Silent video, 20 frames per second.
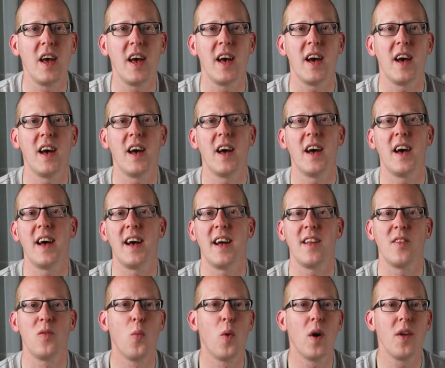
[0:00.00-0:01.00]

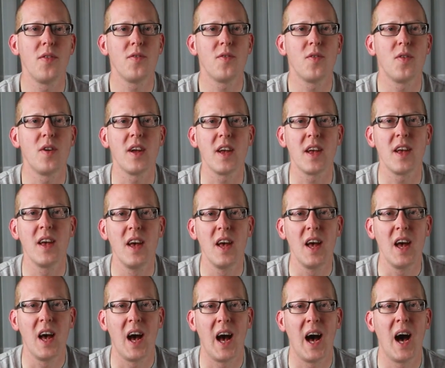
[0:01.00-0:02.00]
and wondering
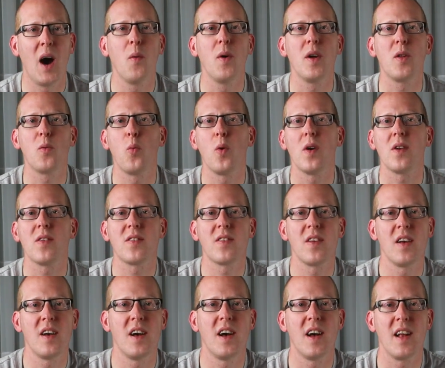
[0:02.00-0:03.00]
how it was
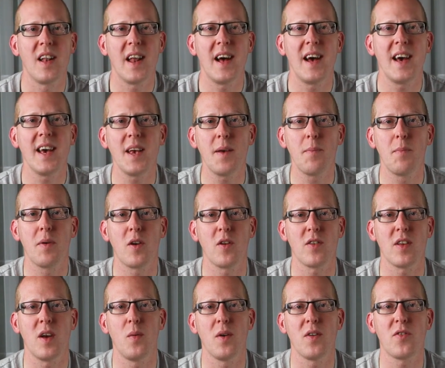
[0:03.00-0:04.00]
like,
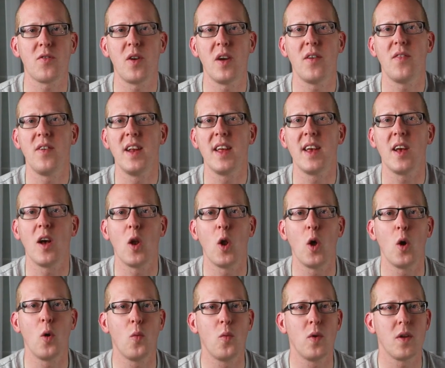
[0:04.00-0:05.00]
because I was traveling
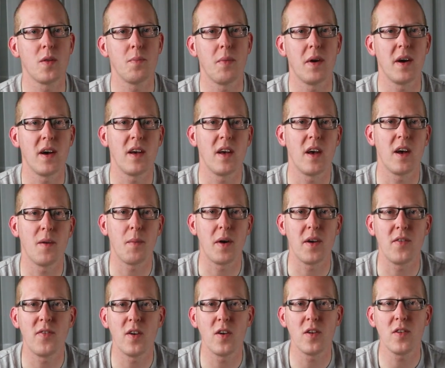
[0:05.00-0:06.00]
alone with
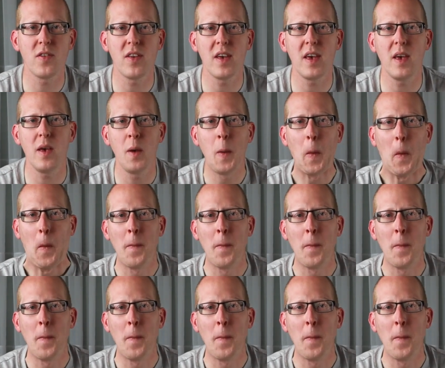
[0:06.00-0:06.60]
my fiancée.